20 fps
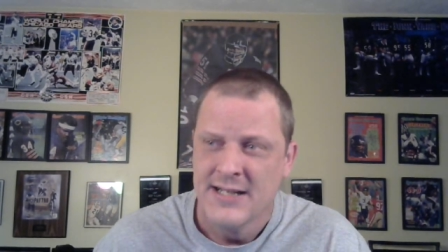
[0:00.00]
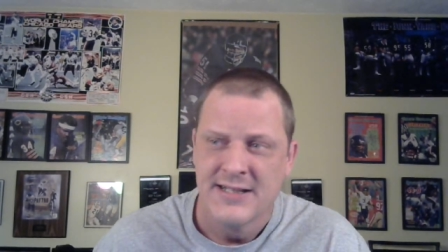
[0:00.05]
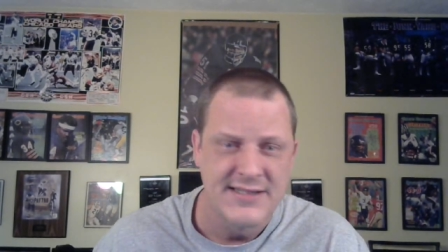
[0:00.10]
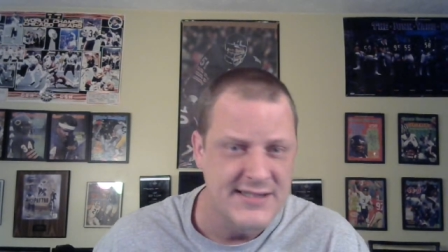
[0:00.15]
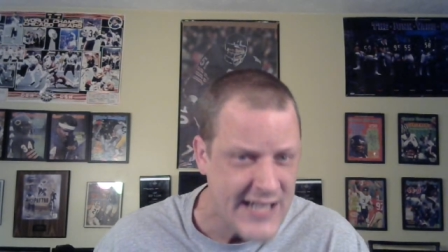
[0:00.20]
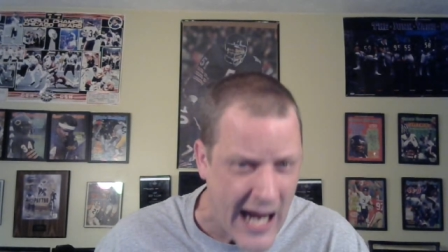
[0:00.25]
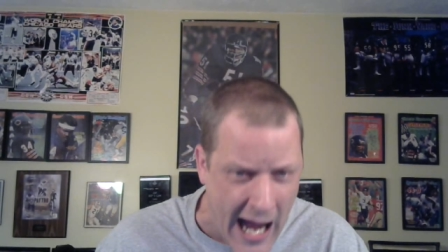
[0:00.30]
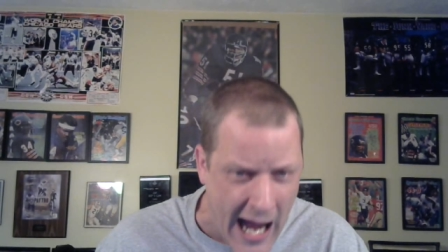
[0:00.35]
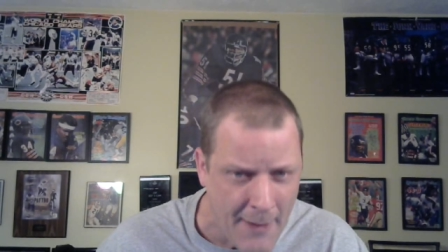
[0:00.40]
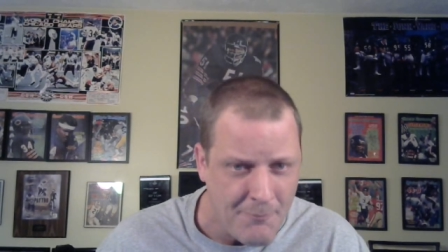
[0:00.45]

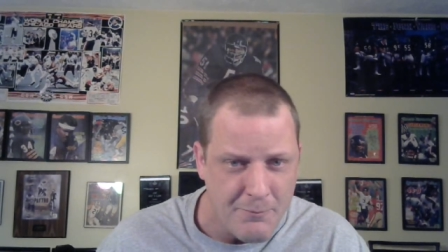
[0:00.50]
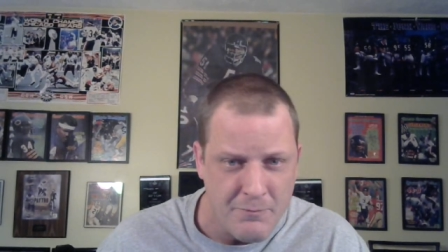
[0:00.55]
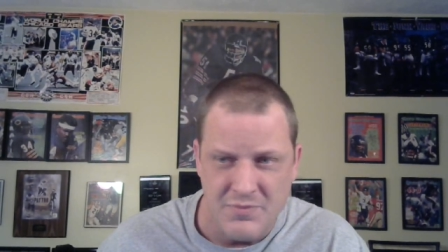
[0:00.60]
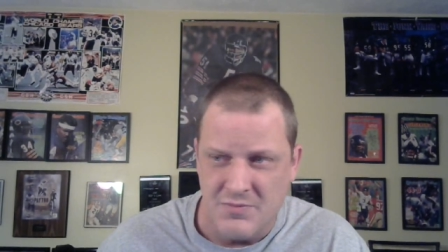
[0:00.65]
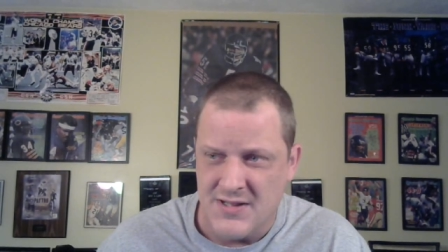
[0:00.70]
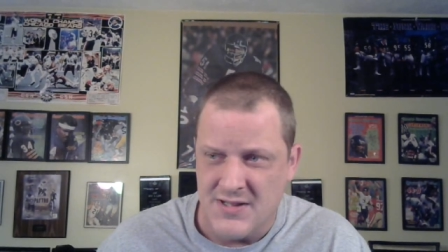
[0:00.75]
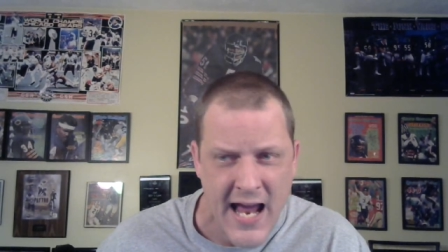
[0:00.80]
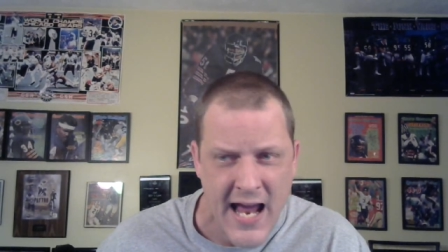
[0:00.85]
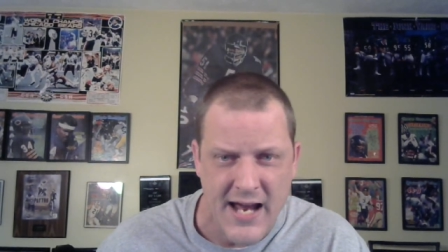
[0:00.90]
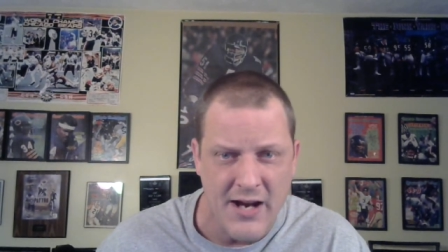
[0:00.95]
Stop
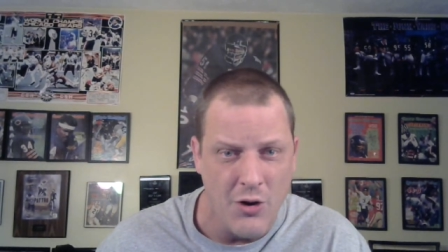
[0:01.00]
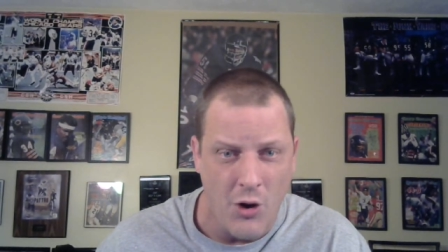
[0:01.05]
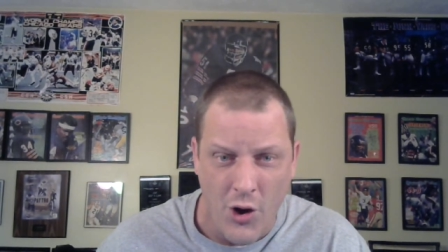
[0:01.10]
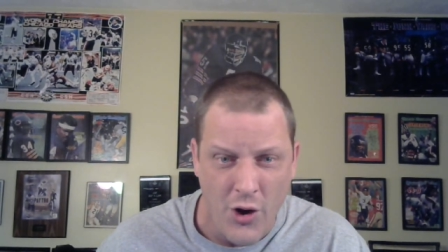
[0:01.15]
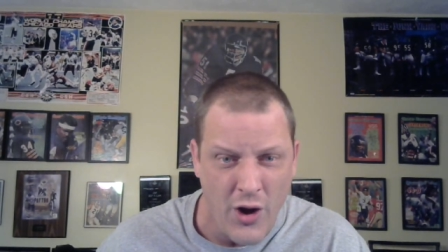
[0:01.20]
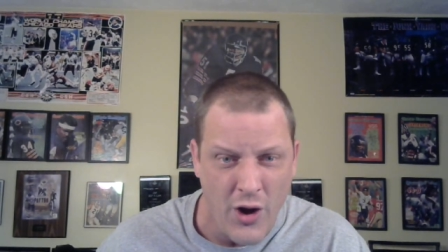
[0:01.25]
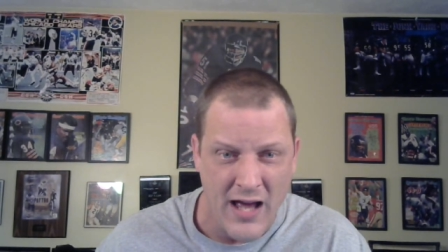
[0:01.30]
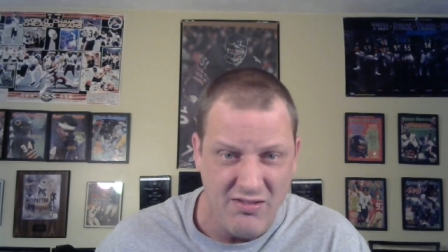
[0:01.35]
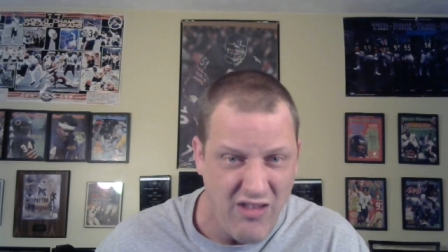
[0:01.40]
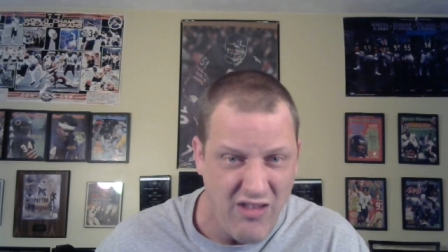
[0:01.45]
saying,
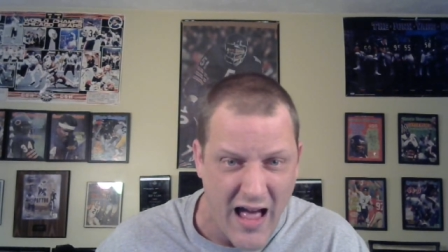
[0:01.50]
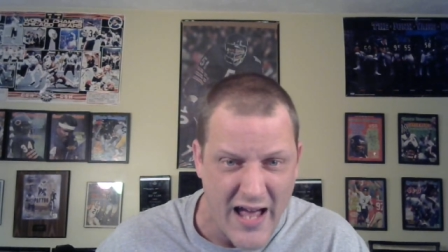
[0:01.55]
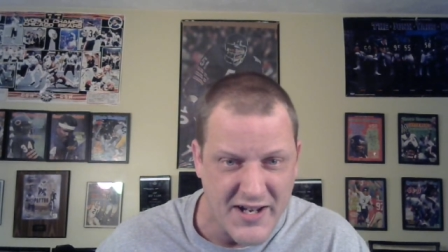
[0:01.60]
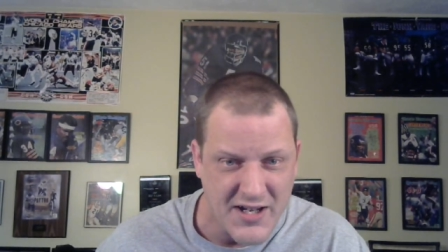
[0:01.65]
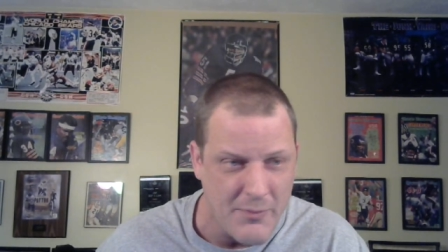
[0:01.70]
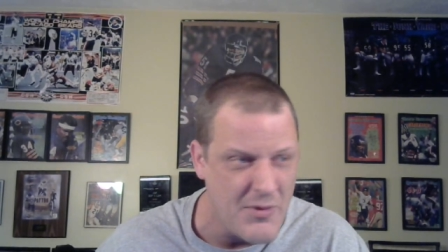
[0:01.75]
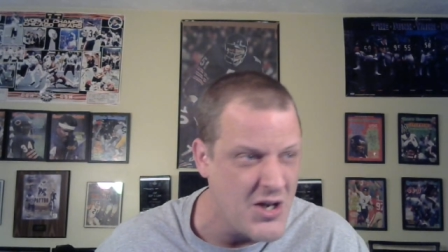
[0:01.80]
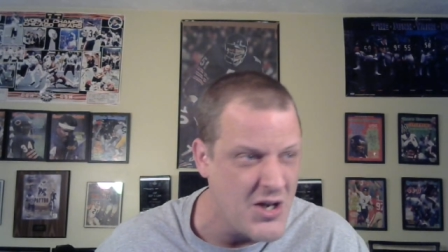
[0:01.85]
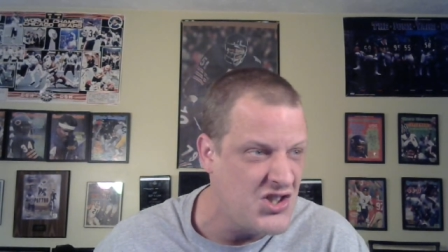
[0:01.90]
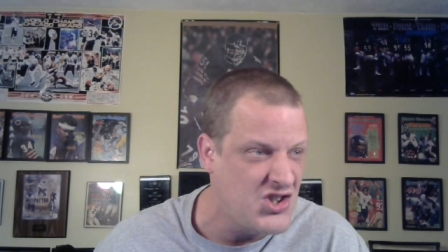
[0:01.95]
oh, I
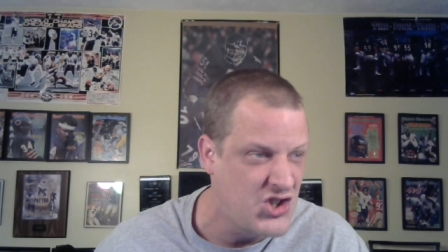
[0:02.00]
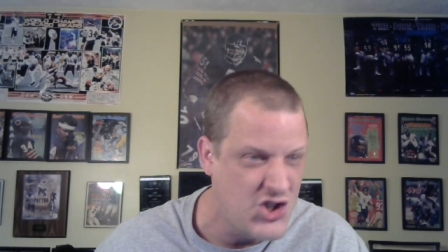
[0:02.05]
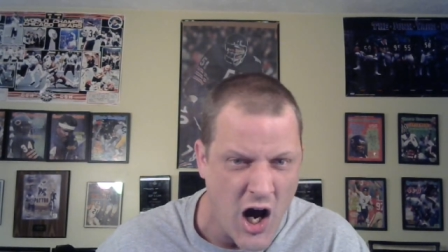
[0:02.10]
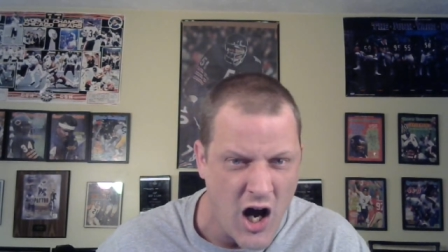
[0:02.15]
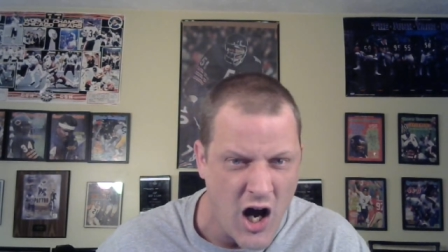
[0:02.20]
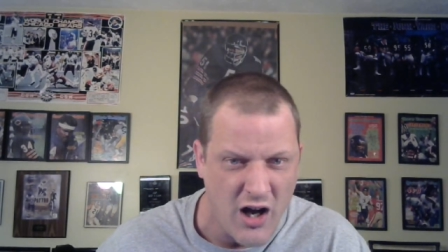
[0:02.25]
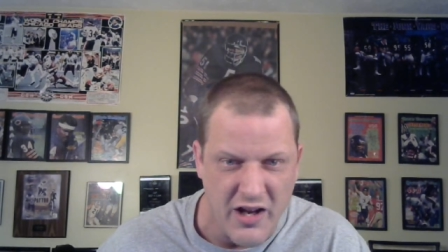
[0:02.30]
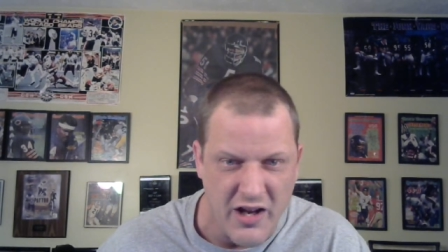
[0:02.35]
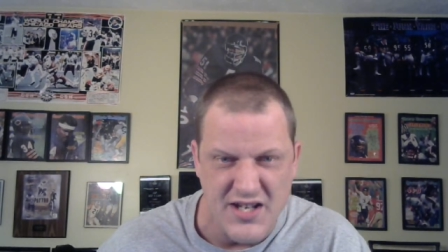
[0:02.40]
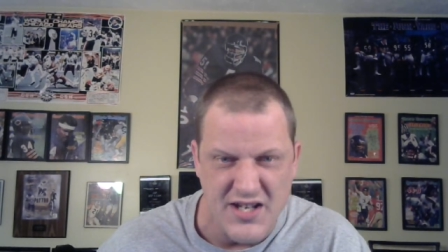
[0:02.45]
like him. He's young.